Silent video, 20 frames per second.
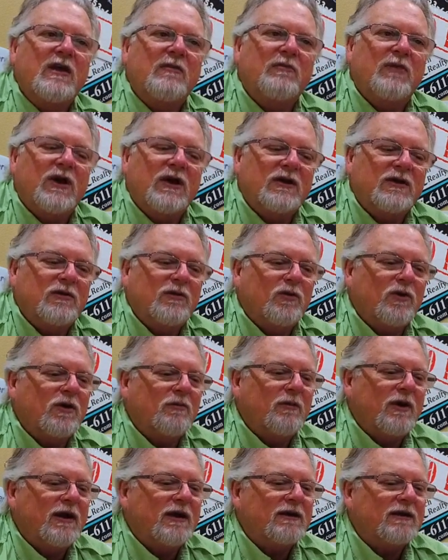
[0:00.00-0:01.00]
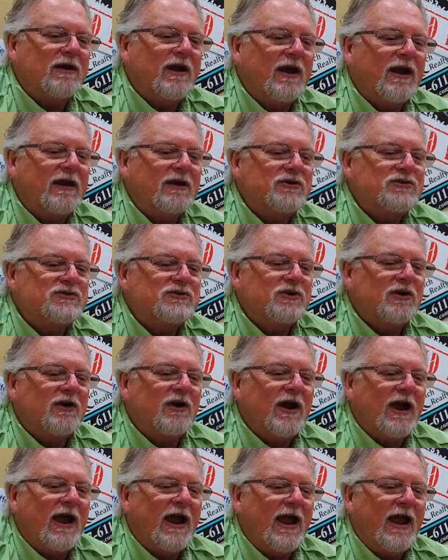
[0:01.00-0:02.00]
but you want to make dang
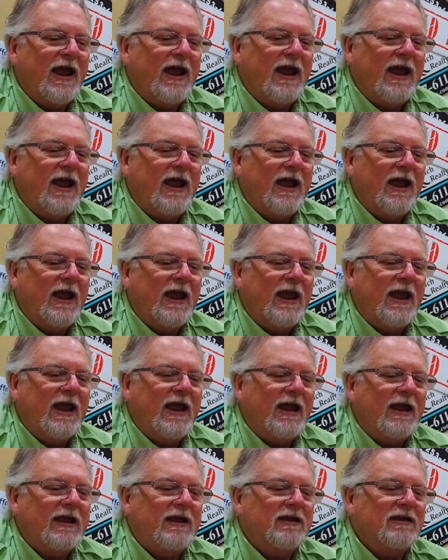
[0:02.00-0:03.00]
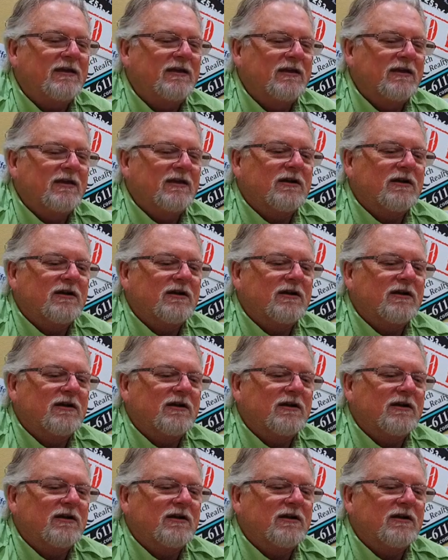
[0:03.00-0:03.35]
sure, hey,